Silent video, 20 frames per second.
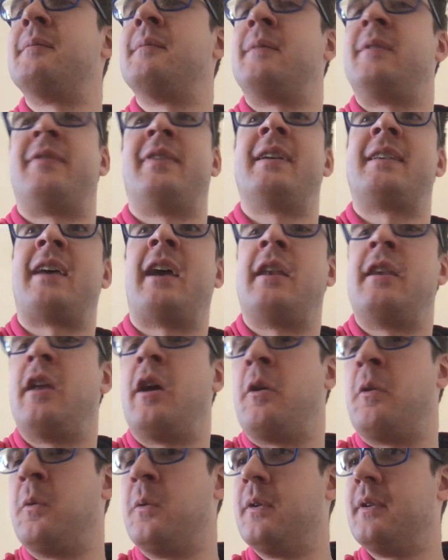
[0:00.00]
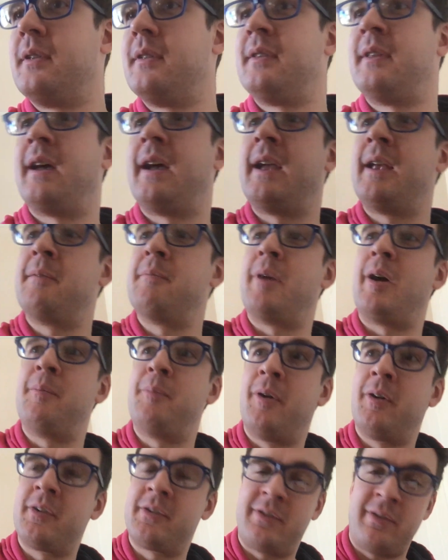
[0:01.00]
In fact, I know that in my
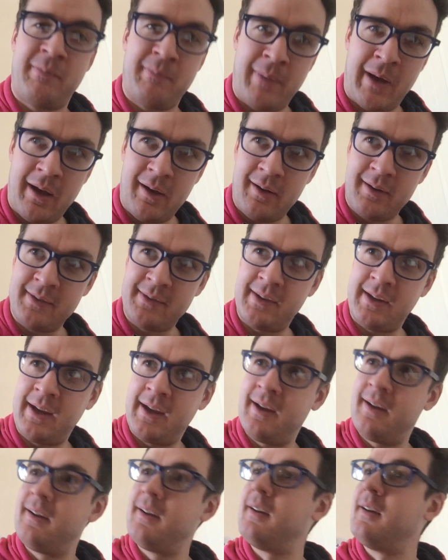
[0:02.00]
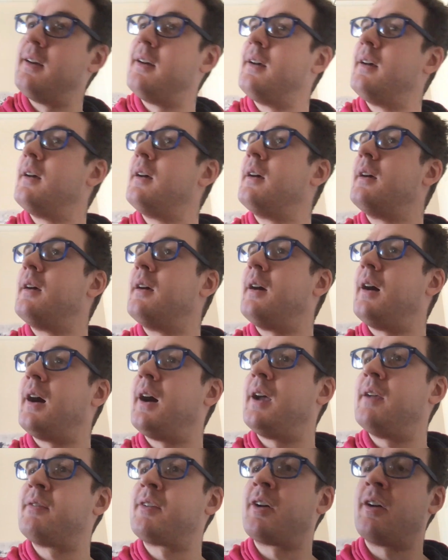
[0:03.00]
box of parts here,
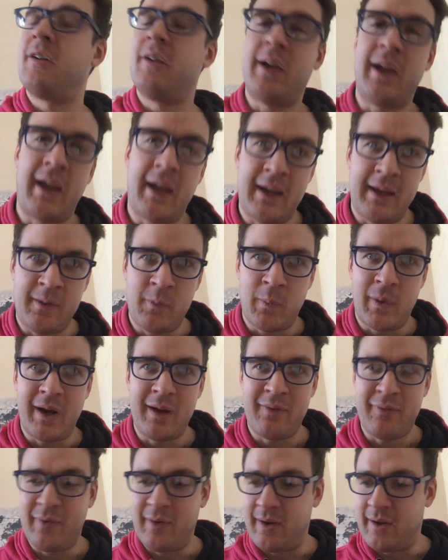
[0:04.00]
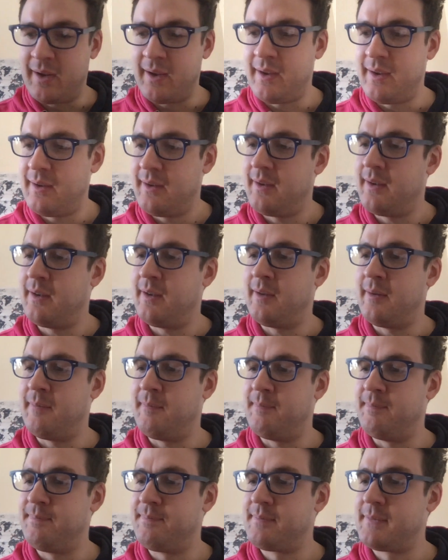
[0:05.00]
I've got a Wi-Fi
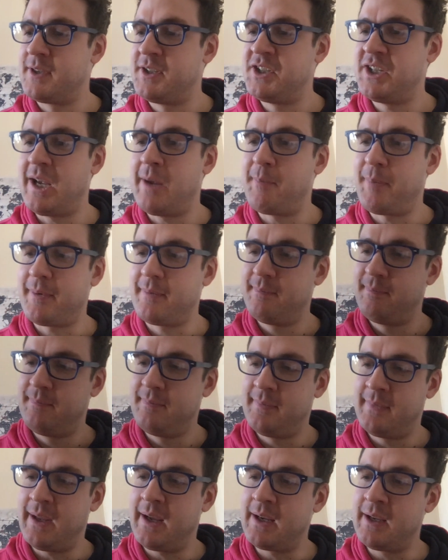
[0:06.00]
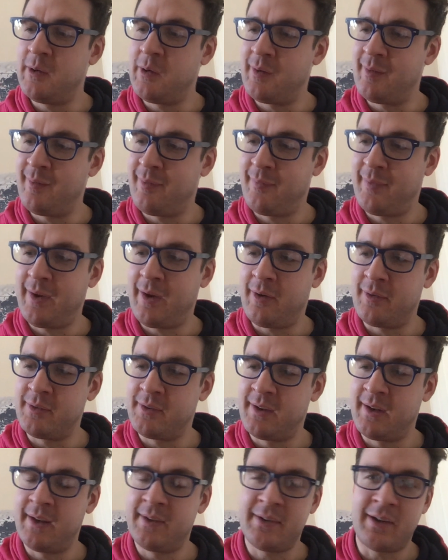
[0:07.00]
chip that you can fit
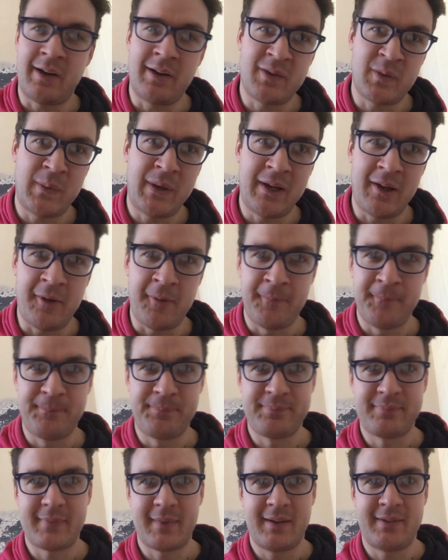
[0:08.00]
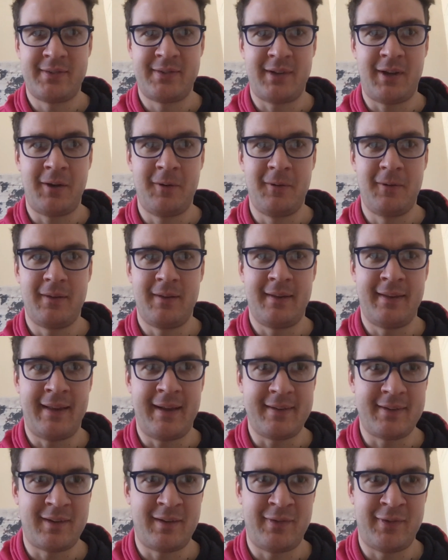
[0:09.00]
onto this Arduino. So
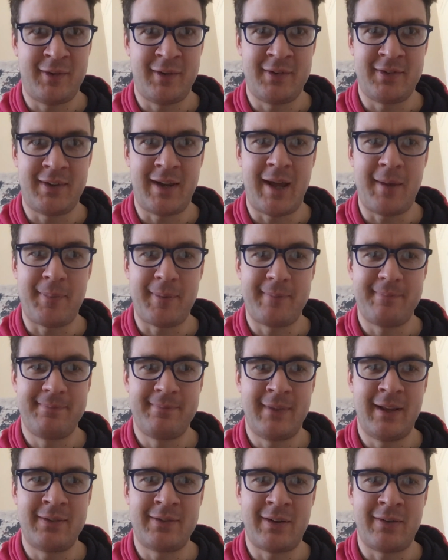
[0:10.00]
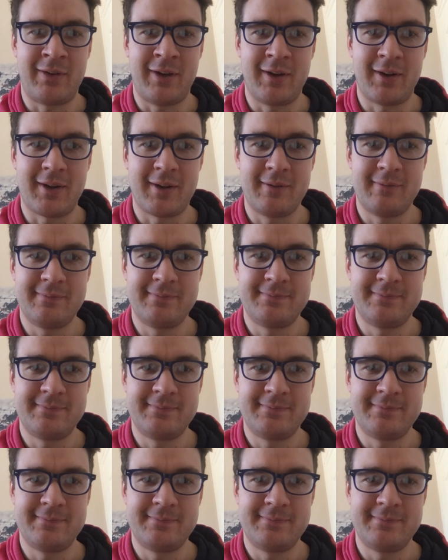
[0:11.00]
that's the first step. Let's have a look.